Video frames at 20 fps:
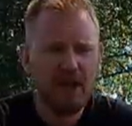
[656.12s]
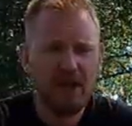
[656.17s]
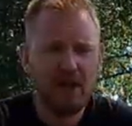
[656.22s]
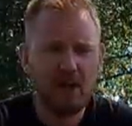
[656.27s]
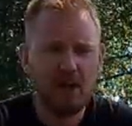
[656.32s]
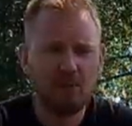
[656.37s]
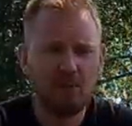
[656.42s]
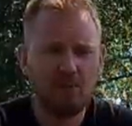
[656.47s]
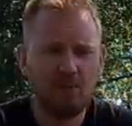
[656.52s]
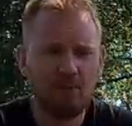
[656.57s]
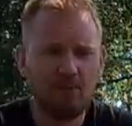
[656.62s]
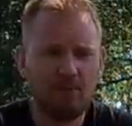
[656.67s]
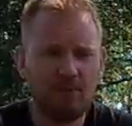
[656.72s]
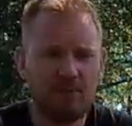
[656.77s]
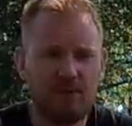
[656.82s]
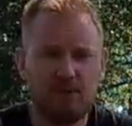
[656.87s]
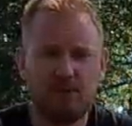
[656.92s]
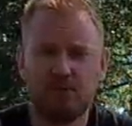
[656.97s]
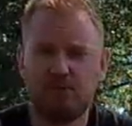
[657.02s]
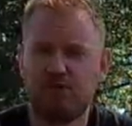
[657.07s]

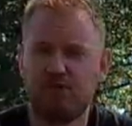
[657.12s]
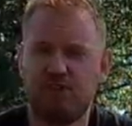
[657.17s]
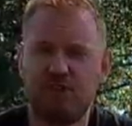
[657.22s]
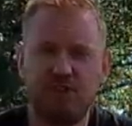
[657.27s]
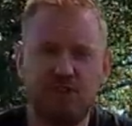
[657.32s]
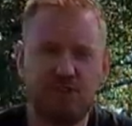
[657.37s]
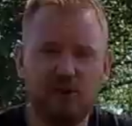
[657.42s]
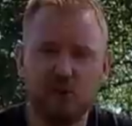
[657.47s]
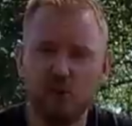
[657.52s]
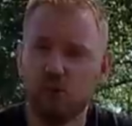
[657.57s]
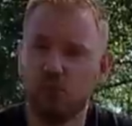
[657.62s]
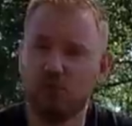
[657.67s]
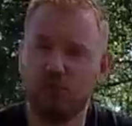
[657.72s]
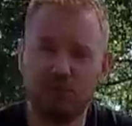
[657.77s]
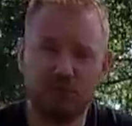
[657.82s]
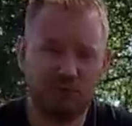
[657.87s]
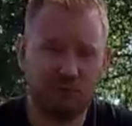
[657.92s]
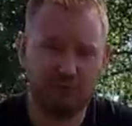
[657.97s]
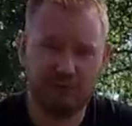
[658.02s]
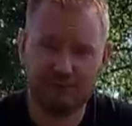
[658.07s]
There was
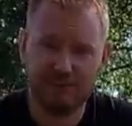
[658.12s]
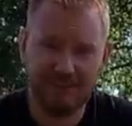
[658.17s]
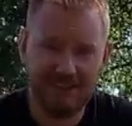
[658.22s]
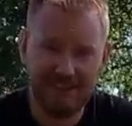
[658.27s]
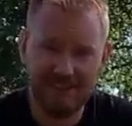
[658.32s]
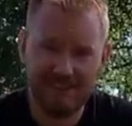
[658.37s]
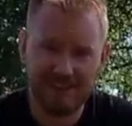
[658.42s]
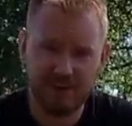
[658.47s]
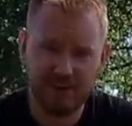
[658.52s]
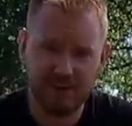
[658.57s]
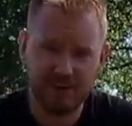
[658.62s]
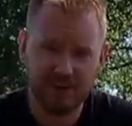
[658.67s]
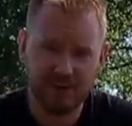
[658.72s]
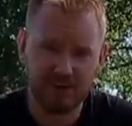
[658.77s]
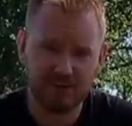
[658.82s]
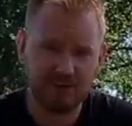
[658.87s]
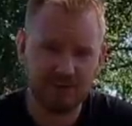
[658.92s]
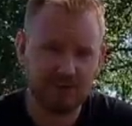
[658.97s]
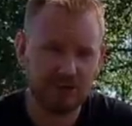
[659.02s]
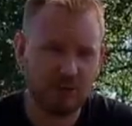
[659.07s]
loads of cleaning going
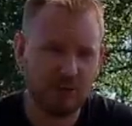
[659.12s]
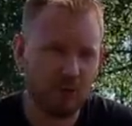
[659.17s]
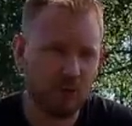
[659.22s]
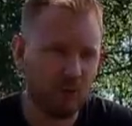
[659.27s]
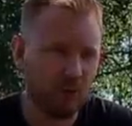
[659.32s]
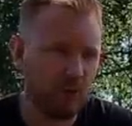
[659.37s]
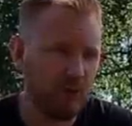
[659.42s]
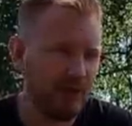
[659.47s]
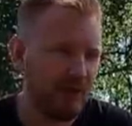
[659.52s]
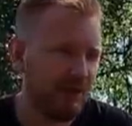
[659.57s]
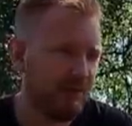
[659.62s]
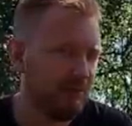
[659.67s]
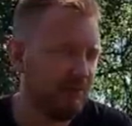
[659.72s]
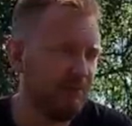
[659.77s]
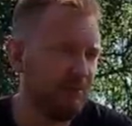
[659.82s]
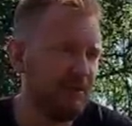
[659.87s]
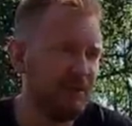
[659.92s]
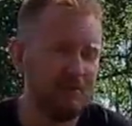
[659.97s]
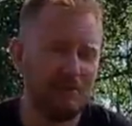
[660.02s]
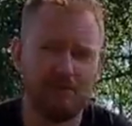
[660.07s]
on. So me
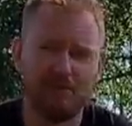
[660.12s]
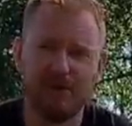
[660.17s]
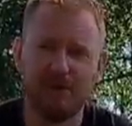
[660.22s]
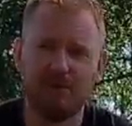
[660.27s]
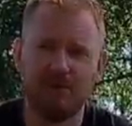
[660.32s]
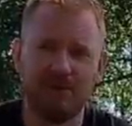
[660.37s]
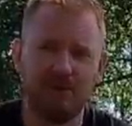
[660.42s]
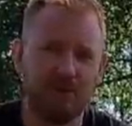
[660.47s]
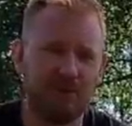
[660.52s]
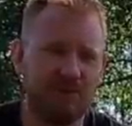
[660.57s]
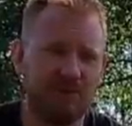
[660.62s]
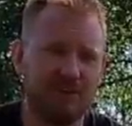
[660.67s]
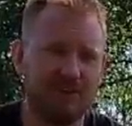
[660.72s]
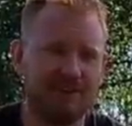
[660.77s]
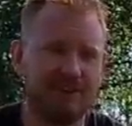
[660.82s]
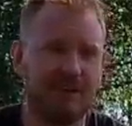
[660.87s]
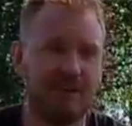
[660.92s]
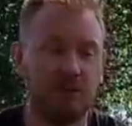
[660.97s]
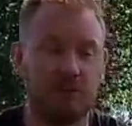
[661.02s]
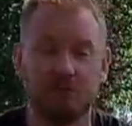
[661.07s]
and my family
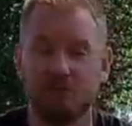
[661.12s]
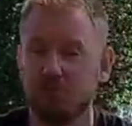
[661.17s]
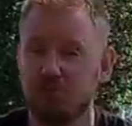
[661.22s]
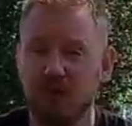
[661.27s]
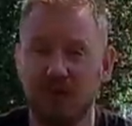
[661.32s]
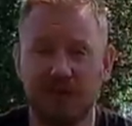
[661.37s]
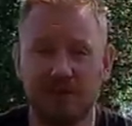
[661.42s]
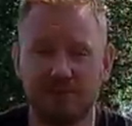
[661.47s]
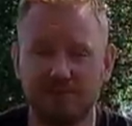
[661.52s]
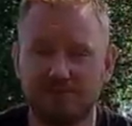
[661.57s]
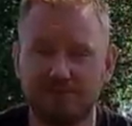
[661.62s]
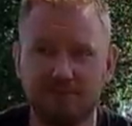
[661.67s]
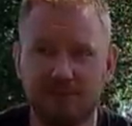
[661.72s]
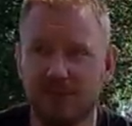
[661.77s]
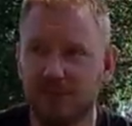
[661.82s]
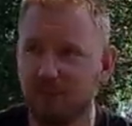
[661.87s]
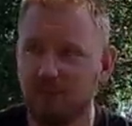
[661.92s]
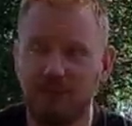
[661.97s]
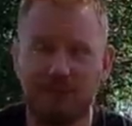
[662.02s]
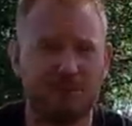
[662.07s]
sat down, we
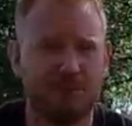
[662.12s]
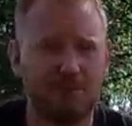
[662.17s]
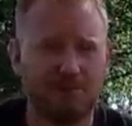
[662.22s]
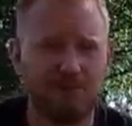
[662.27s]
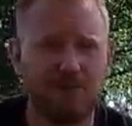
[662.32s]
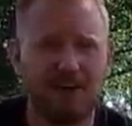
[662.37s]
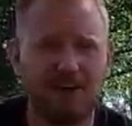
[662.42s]
had to wait about